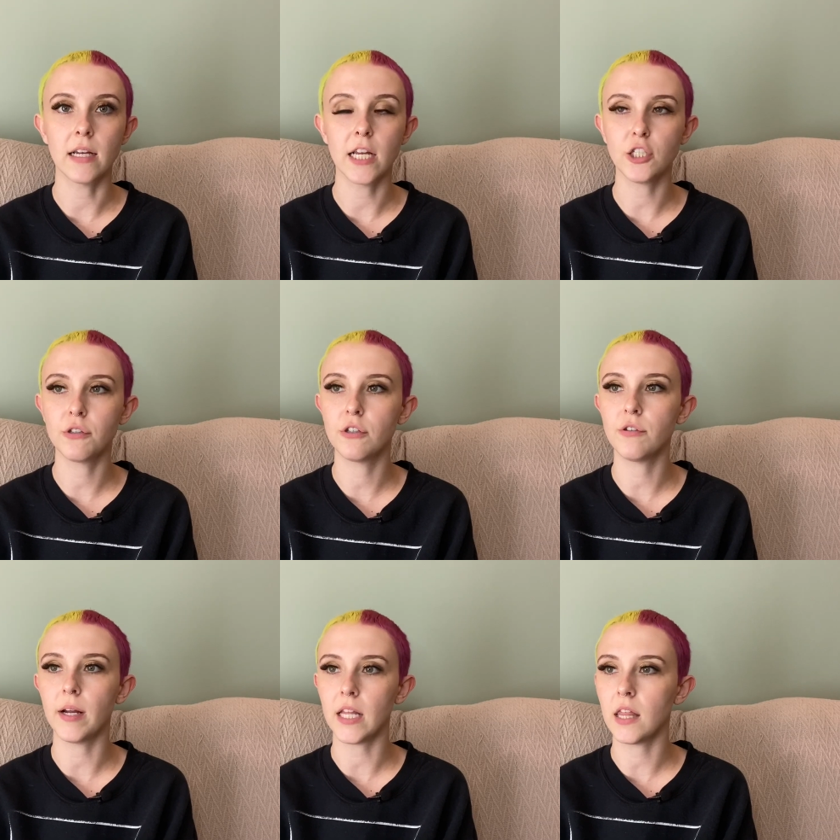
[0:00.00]
and you can
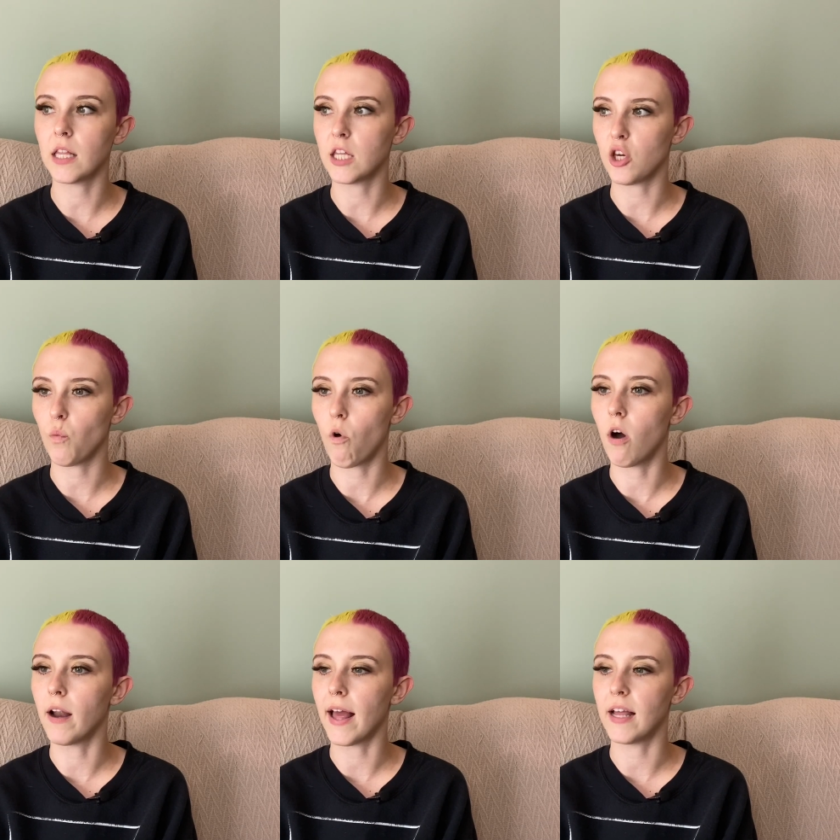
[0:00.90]
do anything that you
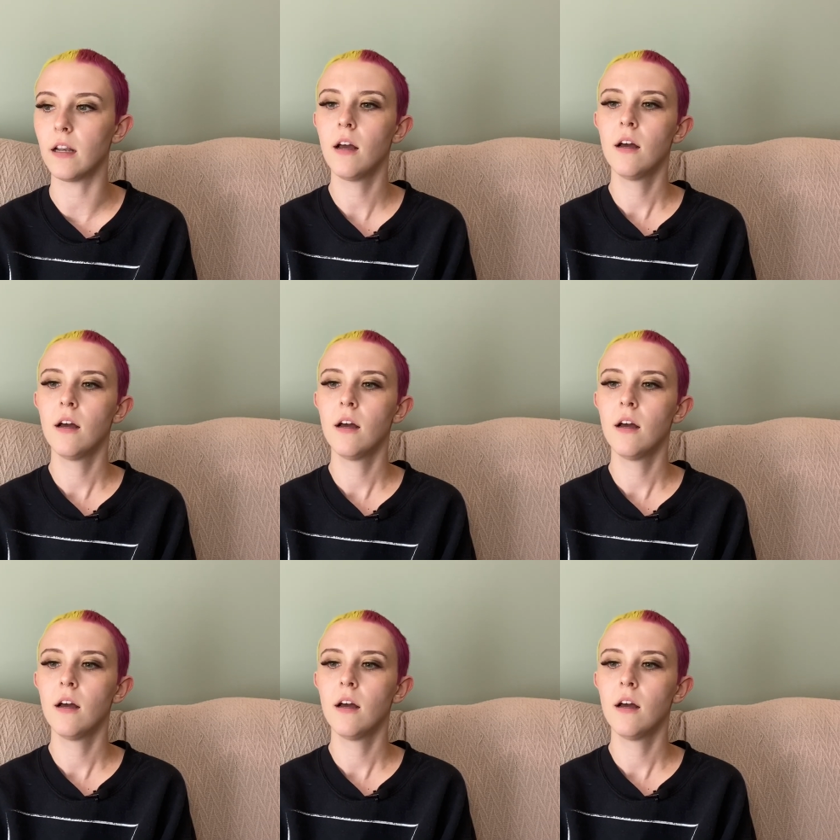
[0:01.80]
want. And